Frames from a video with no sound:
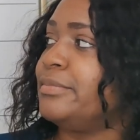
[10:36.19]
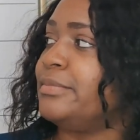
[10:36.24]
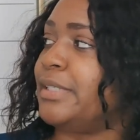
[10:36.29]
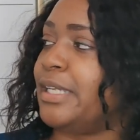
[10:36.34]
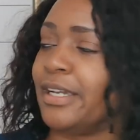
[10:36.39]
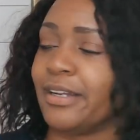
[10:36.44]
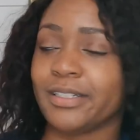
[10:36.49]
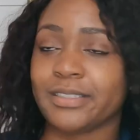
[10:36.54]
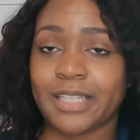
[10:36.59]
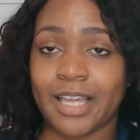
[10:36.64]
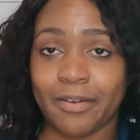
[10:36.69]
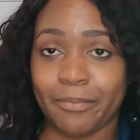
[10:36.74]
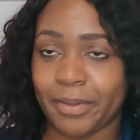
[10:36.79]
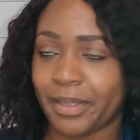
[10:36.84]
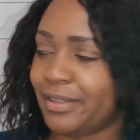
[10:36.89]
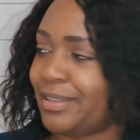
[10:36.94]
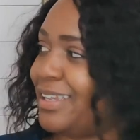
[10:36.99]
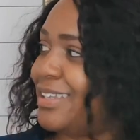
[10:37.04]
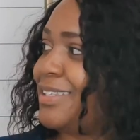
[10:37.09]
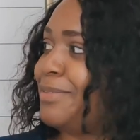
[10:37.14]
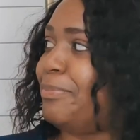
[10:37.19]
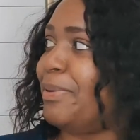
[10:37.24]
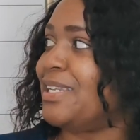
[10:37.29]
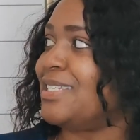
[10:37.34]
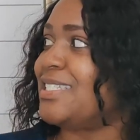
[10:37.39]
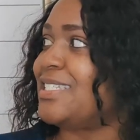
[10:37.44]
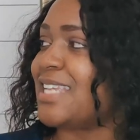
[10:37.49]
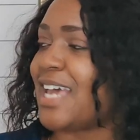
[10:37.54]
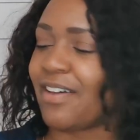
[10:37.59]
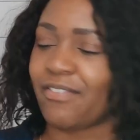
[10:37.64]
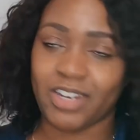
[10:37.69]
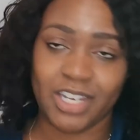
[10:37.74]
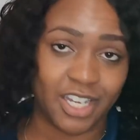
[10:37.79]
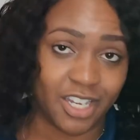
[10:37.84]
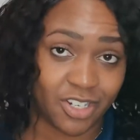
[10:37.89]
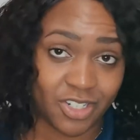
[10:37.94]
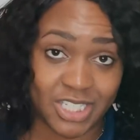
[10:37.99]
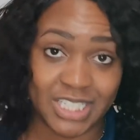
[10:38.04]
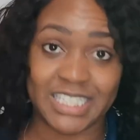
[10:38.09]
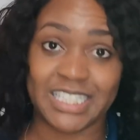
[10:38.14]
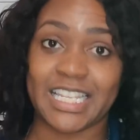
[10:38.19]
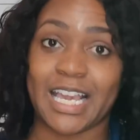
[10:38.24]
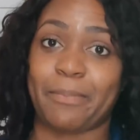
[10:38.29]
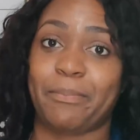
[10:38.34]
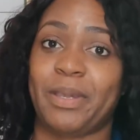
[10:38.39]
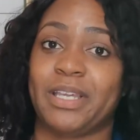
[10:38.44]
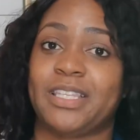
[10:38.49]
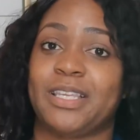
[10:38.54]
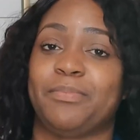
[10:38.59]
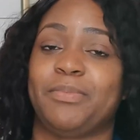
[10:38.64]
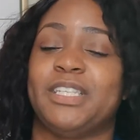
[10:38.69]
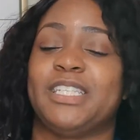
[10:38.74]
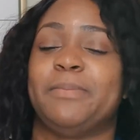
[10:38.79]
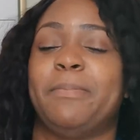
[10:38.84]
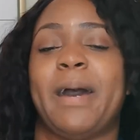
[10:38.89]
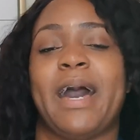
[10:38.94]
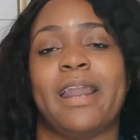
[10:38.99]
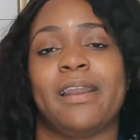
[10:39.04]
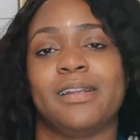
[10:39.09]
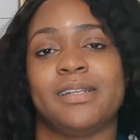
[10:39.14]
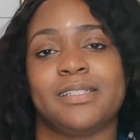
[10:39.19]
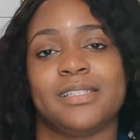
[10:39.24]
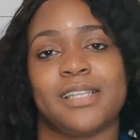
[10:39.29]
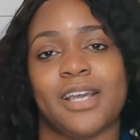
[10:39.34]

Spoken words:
it's been 7 years since I picked up this pattern.